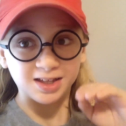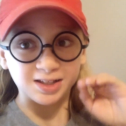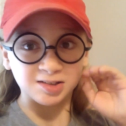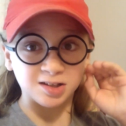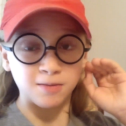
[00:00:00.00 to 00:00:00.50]

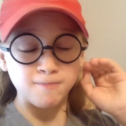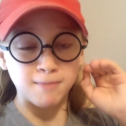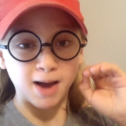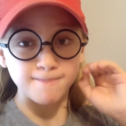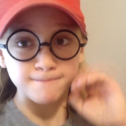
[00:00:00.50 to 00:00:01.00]
is
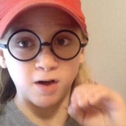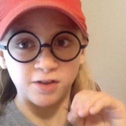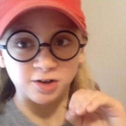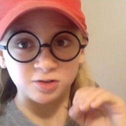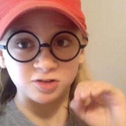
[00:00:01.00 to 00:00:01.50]
my
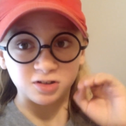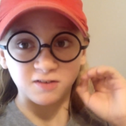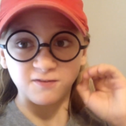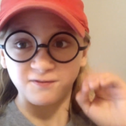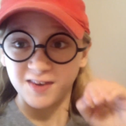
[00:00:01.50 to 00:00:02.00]
mother's
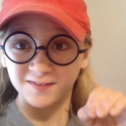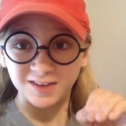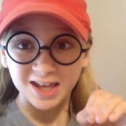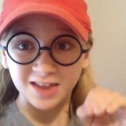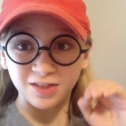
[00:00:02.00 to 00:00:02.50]

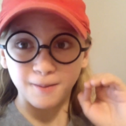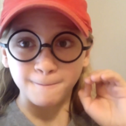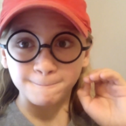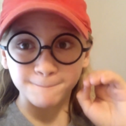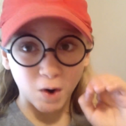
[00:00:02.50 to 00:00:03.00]
50th
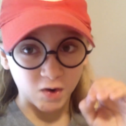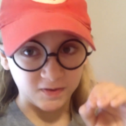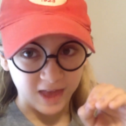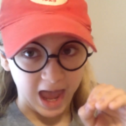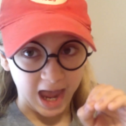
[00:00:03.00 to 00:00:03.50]

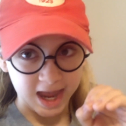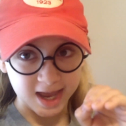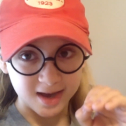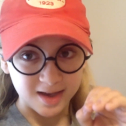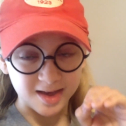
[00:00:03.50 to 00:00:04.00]
birthday.
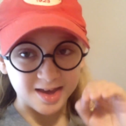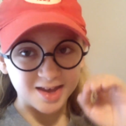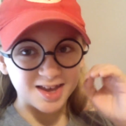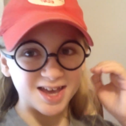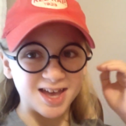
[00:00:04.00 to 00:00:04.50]

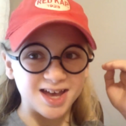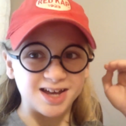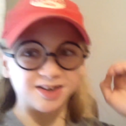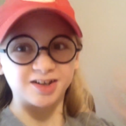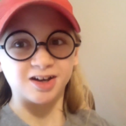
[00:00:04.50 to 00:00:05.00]

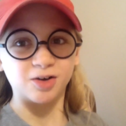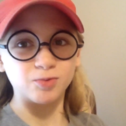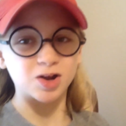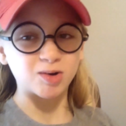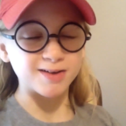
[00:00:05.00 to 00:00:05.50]
And uh,
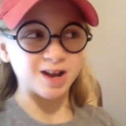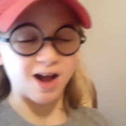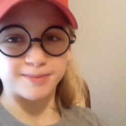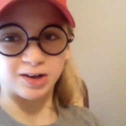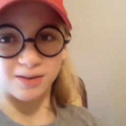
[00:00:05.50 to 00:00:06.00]
we are right now
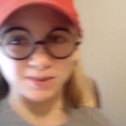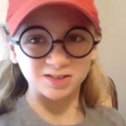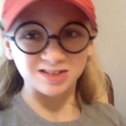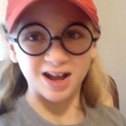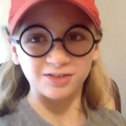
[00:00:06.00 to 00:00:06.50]
at my
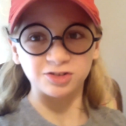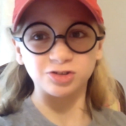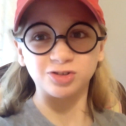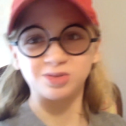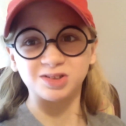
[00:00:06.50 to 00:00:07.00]
grandparents' house
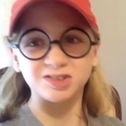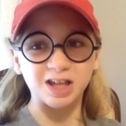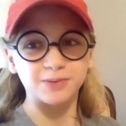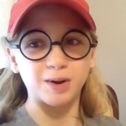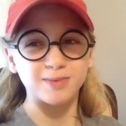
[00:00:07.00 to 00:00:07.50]
to
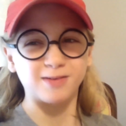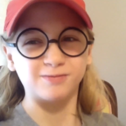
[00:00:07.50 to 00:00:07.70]
celebrate. We haven't